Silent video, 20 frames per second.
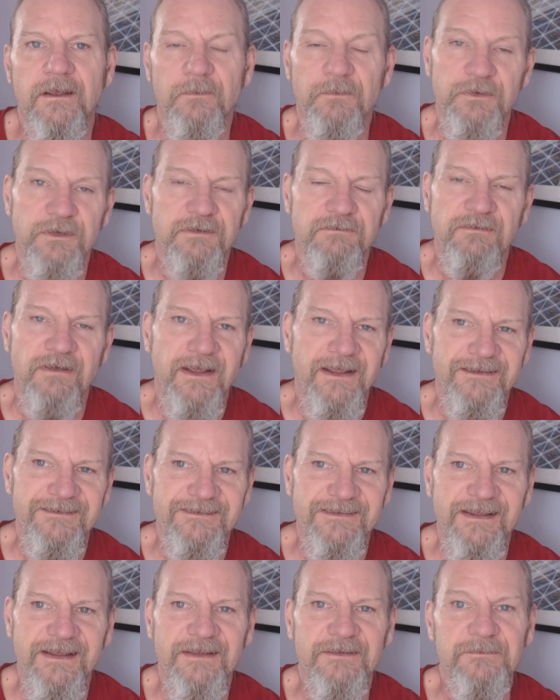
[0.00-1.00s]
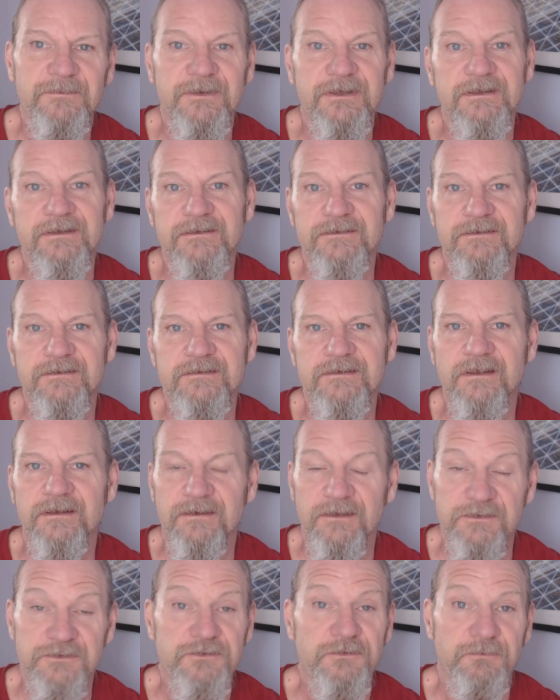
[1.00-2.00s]
I wouldn't advise that because
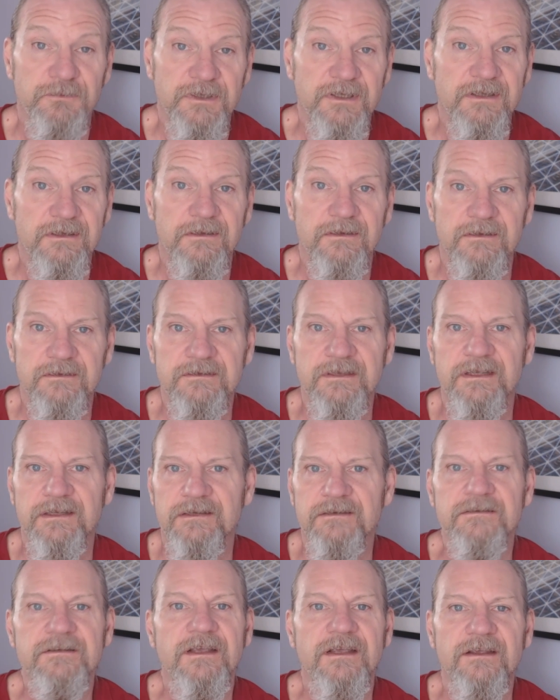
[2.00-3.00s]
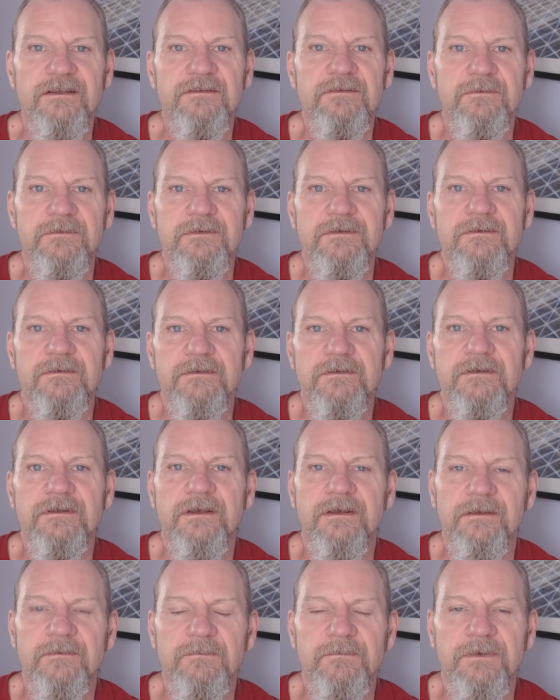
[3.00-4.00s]
unless you're really good at taking tests,
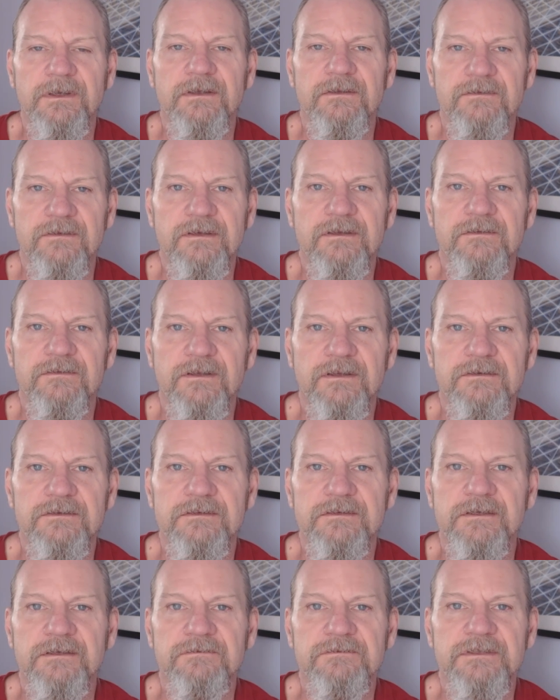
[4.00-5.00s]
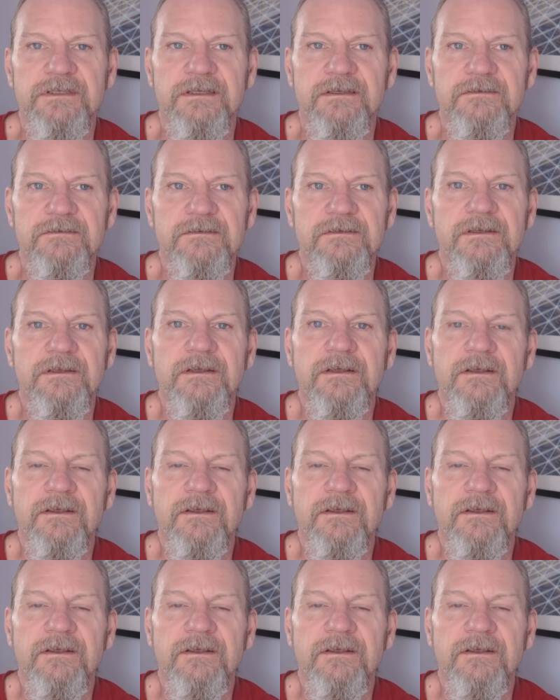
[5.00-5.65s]
because it is such a tough test.